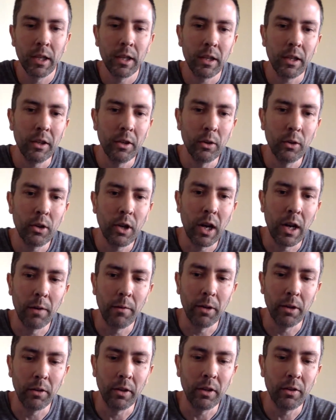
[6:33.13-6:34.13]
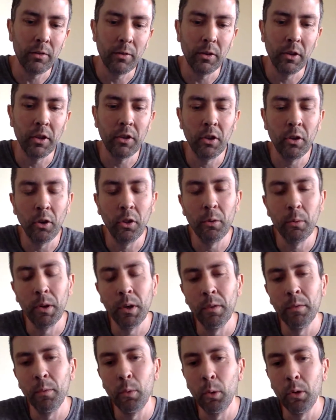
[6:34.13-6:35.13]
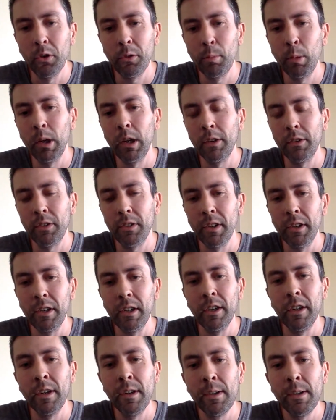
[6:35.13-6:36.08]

kind of at least for the 2, 3, and 4 spots there.